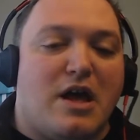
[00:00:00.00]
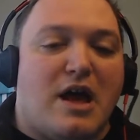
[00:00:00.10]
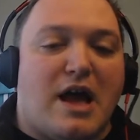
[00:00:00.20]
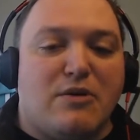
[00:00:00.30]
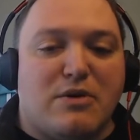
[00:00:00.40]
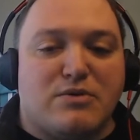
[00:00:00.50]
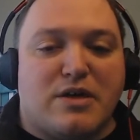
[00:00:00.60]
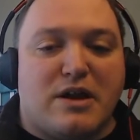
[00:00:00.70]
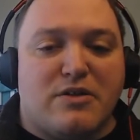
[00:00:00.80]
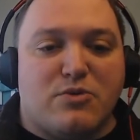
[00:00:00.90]
Anyway, with
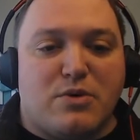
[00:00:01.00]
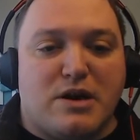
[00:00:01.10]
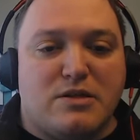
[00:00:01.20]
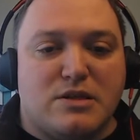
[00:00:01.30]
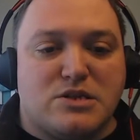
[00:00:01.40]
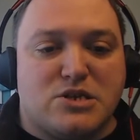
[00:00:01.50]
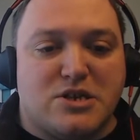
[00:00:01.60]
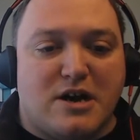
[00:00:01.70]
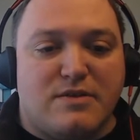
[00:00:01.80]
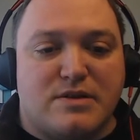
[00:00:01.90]
that out of the way, let's
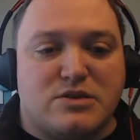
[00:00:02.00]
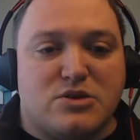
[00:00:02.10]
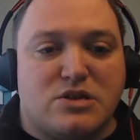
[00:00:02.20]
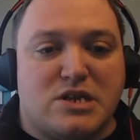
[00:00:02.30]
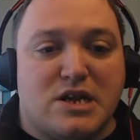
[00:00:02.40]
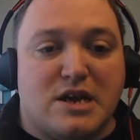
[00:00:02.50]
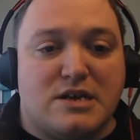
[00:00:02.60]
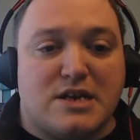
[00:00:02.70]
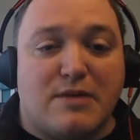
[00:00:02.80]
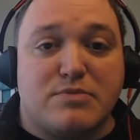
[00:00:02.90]
dive into
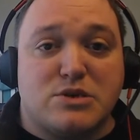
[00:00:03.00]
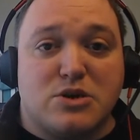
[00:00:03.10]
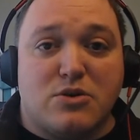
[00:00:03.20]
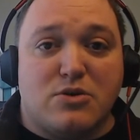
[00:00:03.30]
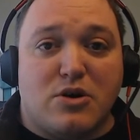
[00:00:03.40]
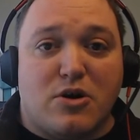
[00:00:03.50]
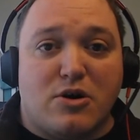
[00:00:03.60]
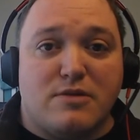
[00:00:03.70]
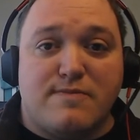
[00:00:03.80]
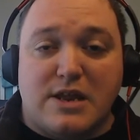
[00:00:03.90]
today's episode
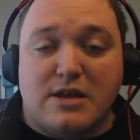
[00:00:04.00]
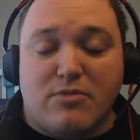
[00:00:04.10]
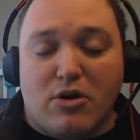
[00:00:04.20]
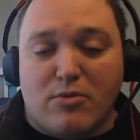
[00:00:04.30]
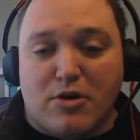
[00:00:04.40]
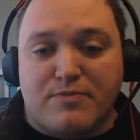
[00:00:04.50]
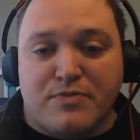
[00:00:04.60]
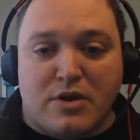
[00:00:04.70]
on medium armor.